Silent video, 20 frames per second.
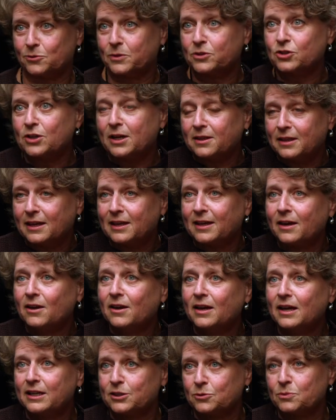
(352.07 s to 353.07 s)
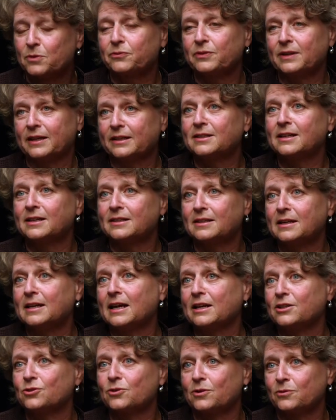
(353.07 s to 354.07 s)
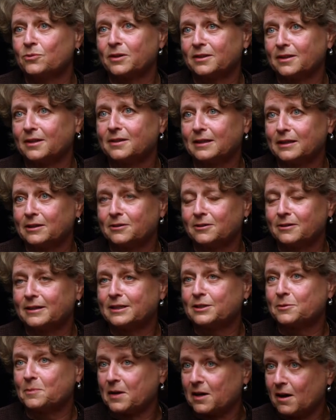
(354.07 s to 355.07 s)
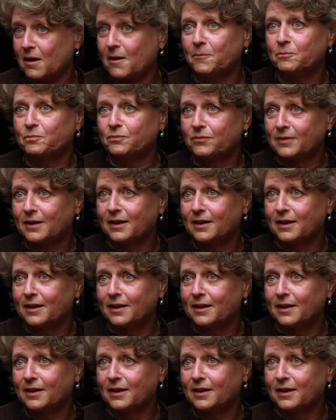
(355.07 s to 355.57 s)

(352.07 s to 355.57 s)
which I think is reflected in the nature of what the theater has become.